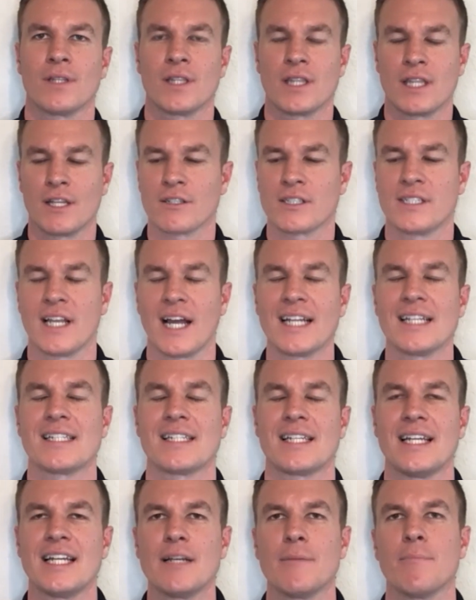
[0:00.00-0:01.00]
There's
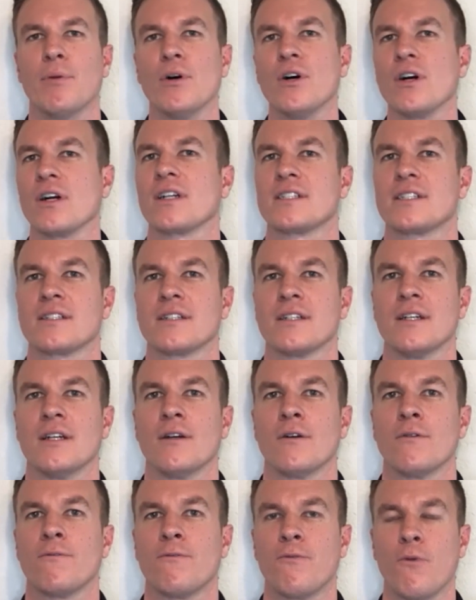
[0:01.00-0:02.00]
19 books
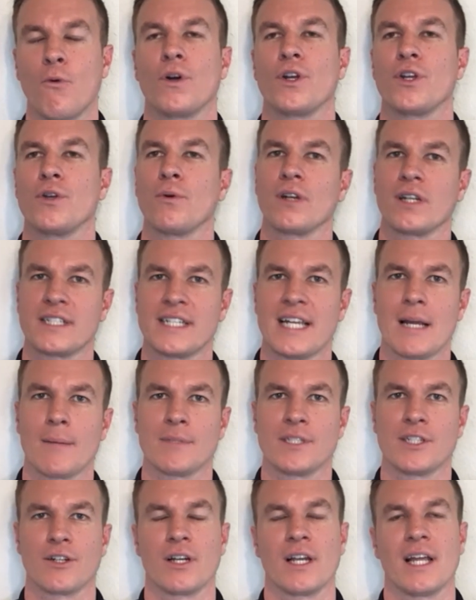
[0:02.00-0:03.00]
for your
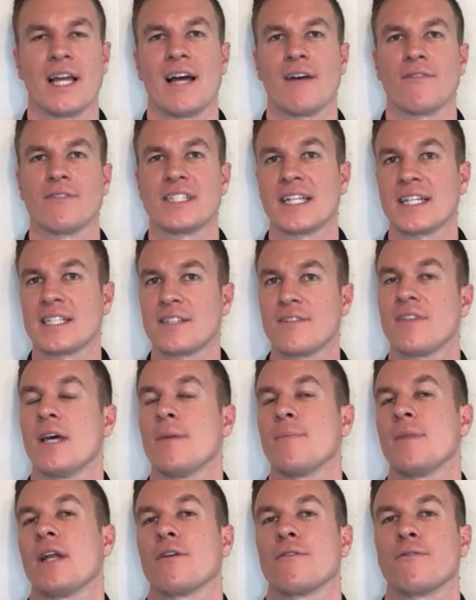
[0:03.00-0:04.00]
exams. You're going to have 6 of
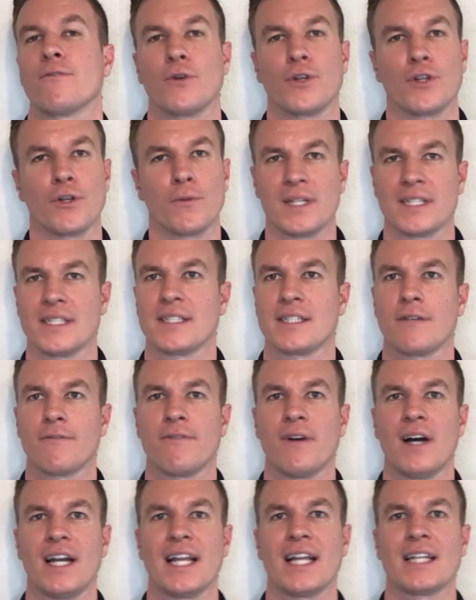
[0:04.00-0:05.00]
them that are for your business and
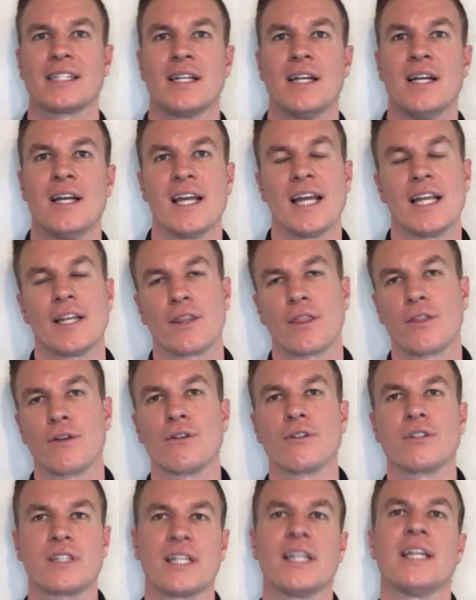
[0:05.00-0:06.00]
finance and
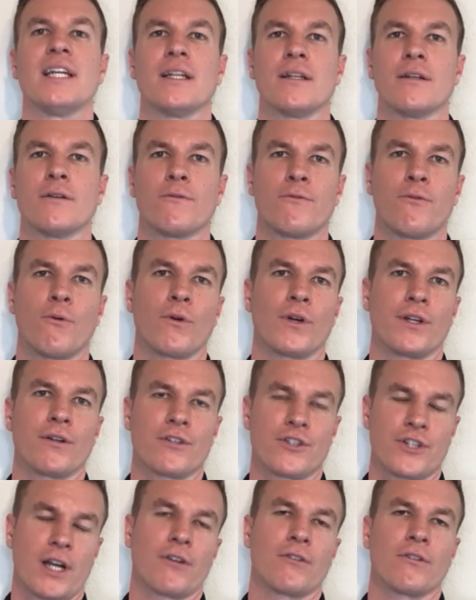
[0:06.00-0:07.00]
13 for your
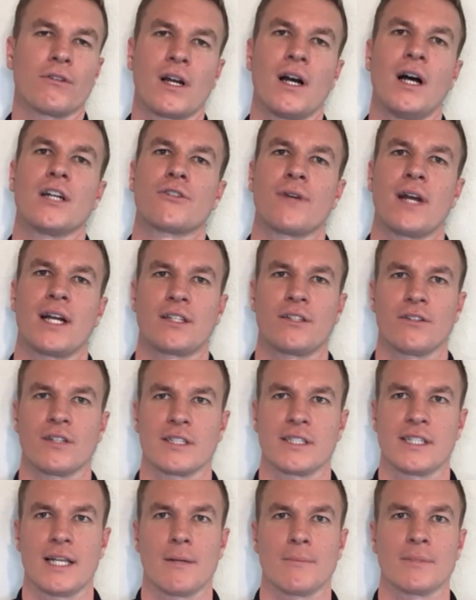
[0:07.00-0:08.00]
general contractor
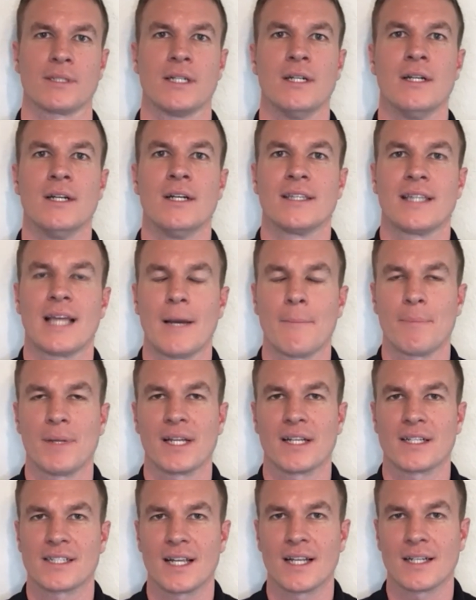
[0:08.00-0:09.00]
exams. That
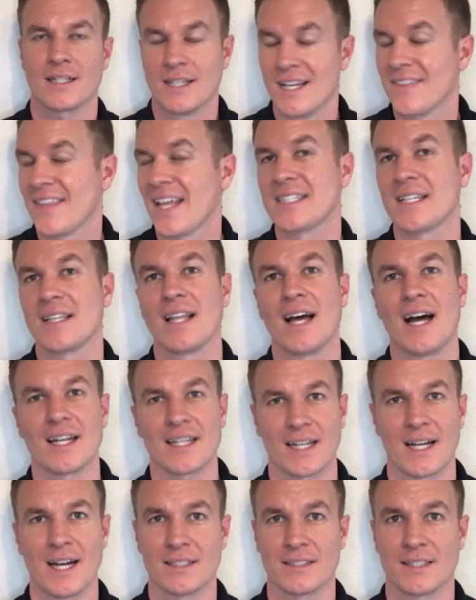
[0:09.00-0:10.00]
being said, that's a lot of
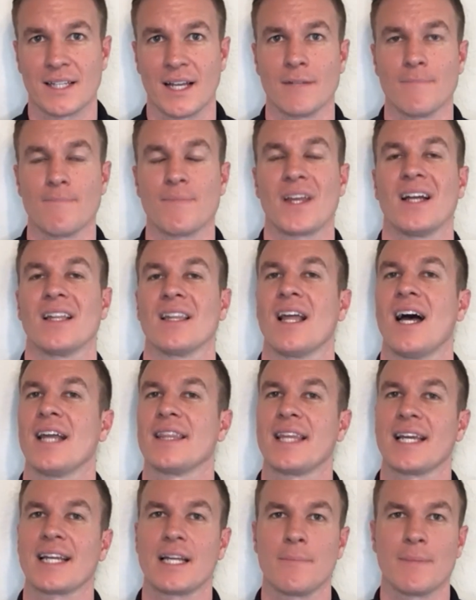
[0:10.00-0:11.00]
content, a lot
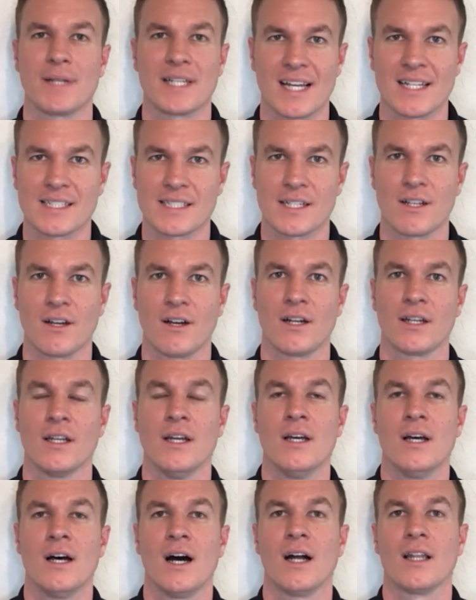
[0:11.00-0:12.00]
that can be tested on,
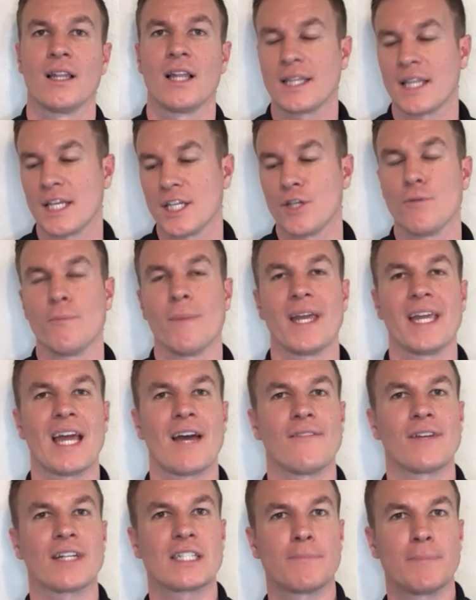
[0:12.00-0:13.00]
a lot that you may
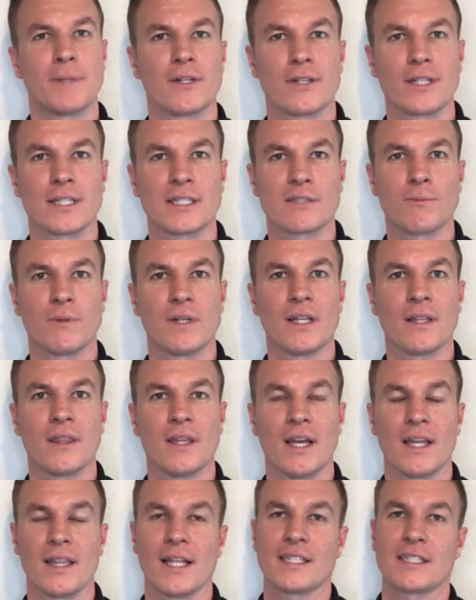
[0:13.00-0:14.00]
have experience with,
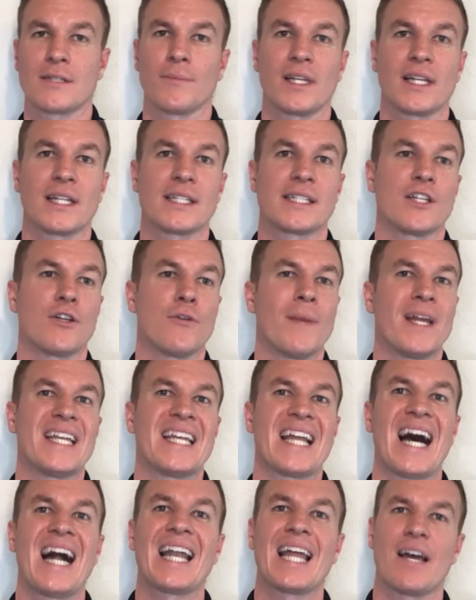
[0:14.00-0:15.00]
and then some things that you may
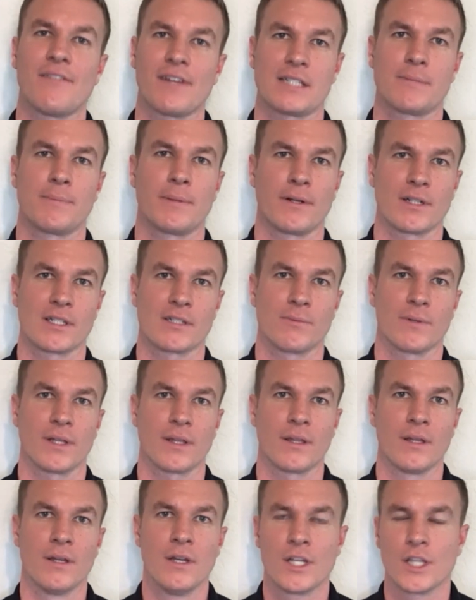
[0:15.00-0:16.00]
not have experience
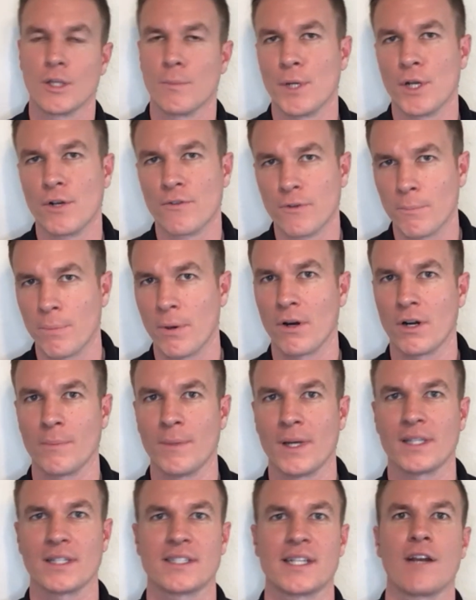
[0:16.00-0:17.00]
with. The beautiful part
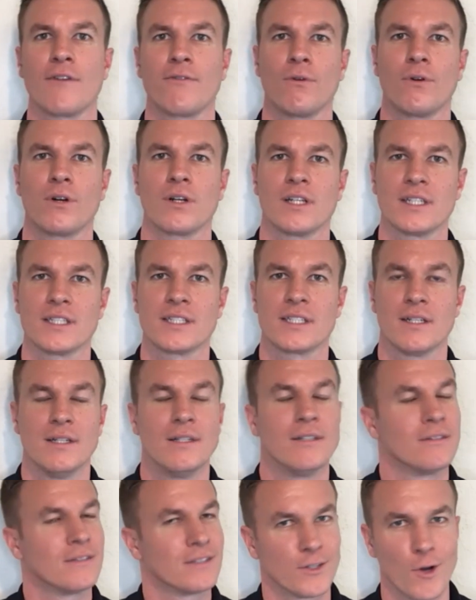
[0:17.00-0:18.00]
about the state of Florida is
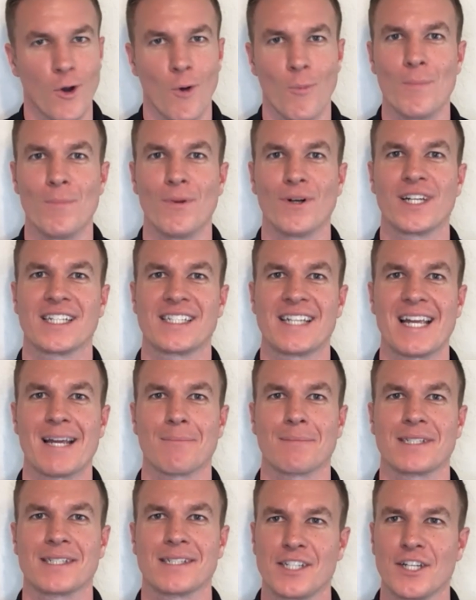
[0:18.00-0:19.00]
they're open book
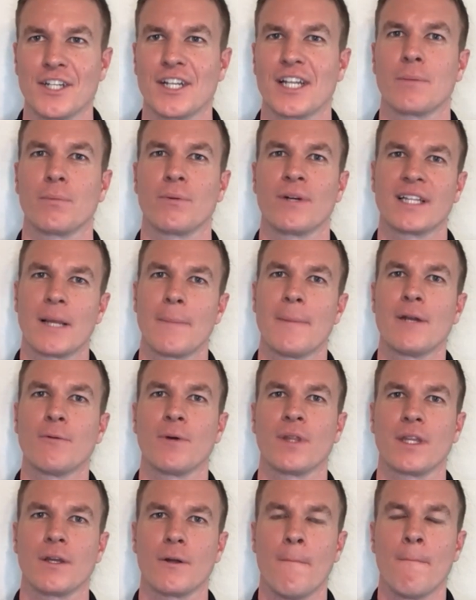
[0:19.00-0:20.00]
exams, so you get to bring them in
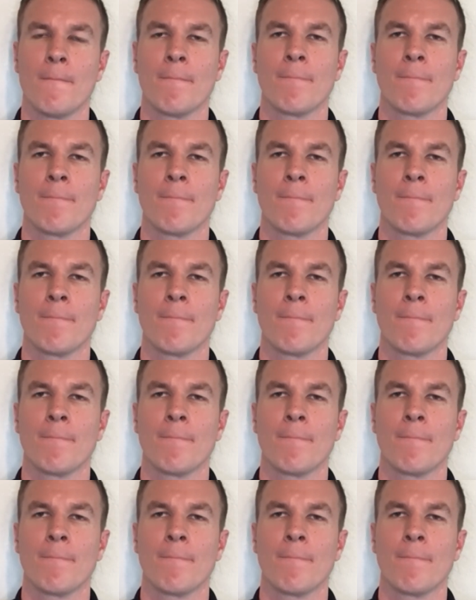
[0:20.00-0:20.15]
with you.